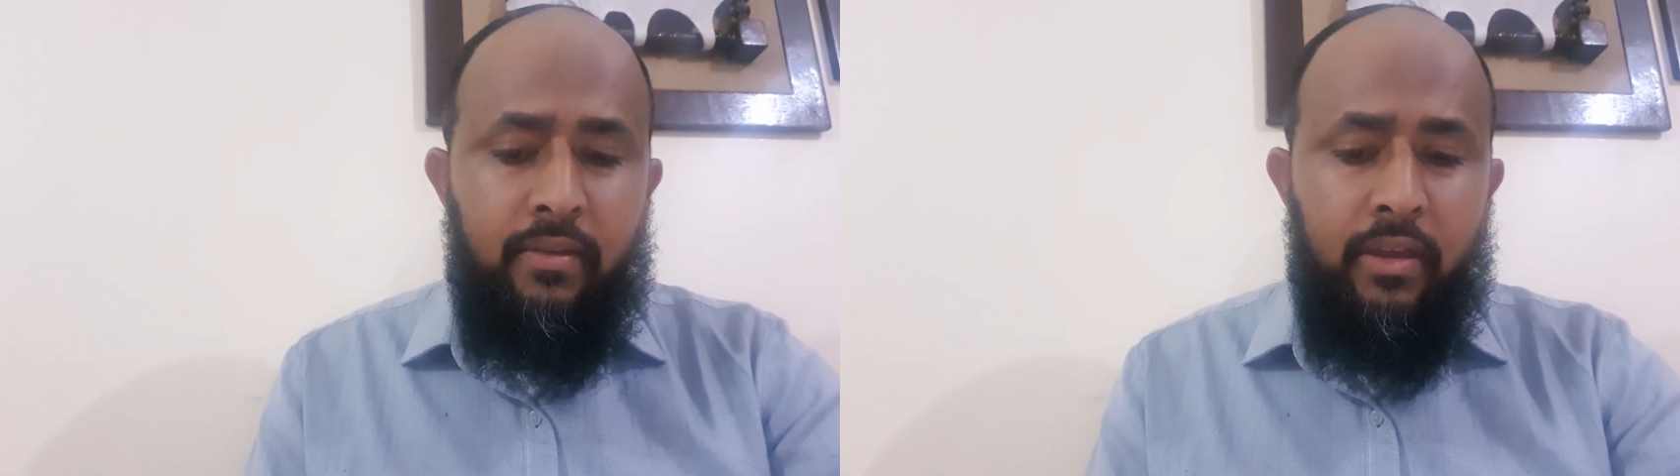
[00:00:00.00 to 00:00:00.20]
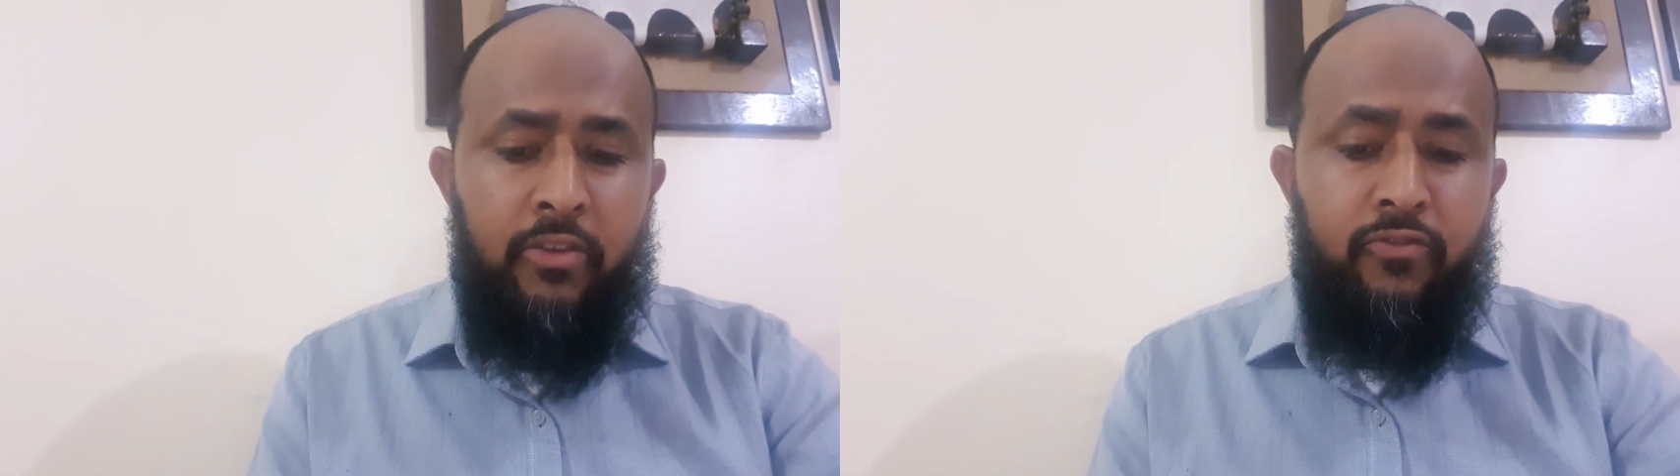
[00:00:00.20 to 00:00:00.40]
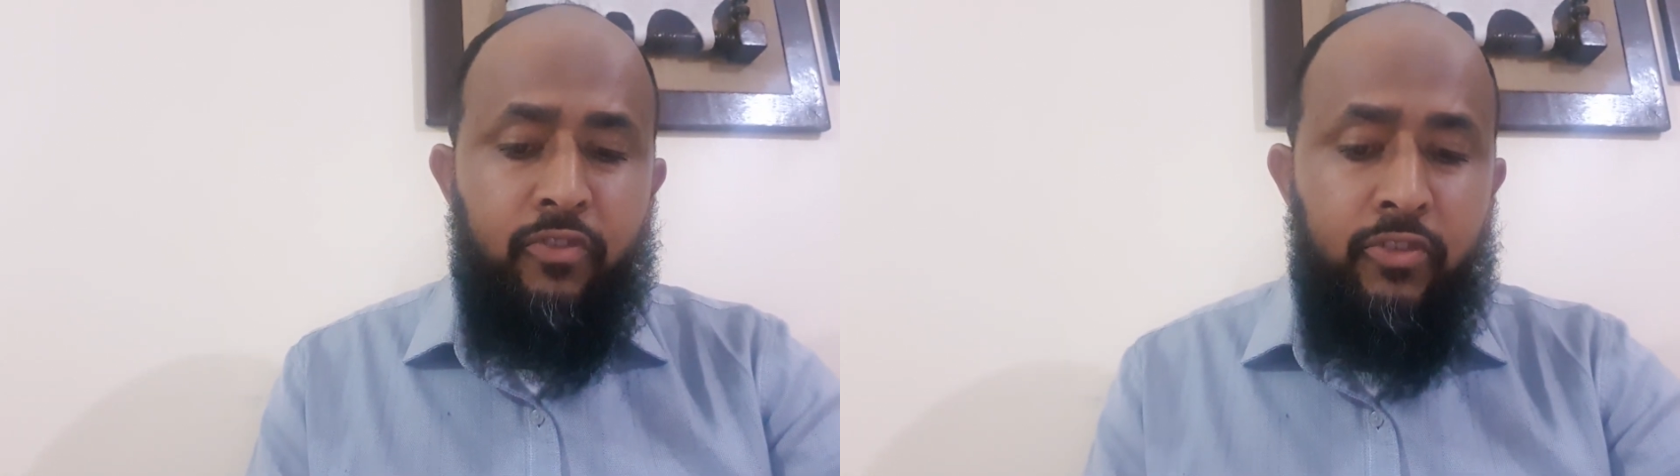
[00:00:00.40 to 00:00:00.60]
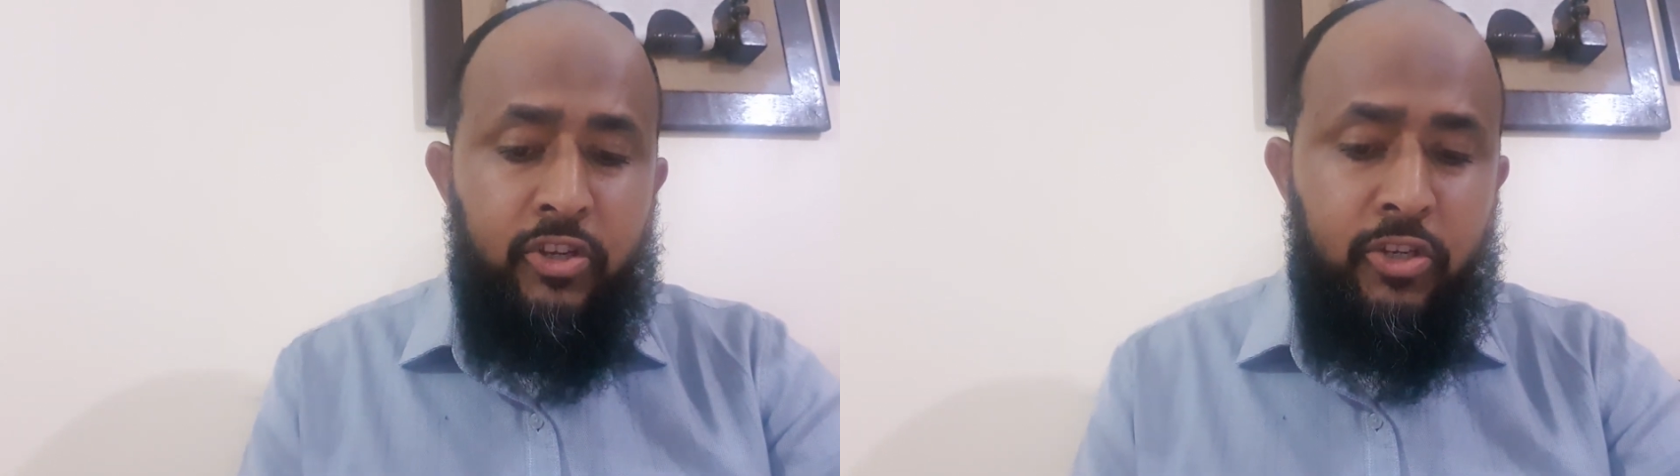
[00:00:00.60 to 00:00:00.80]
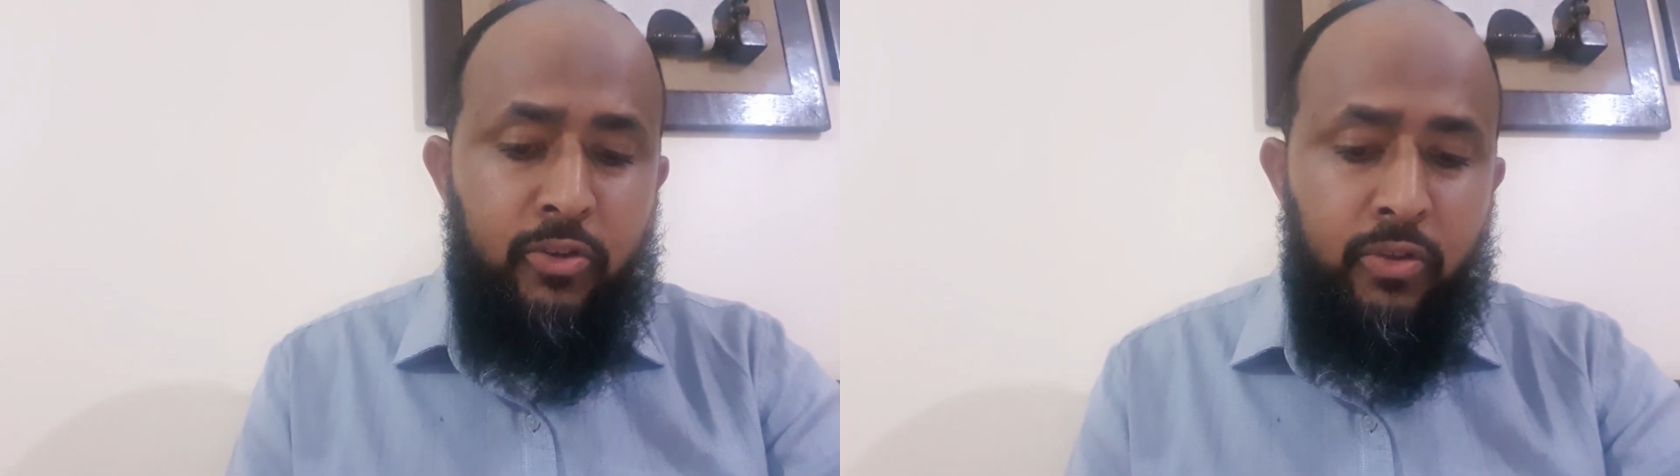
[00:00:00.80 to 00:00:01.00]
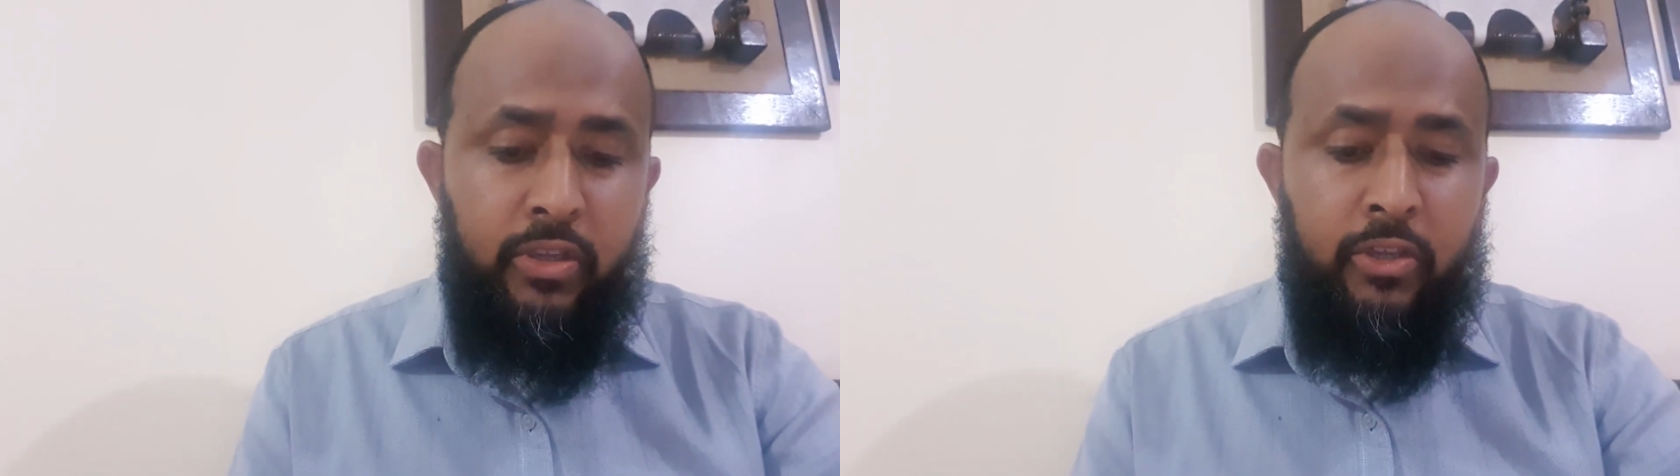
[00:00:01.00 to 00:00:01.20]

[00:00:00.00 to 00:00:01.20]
and traditional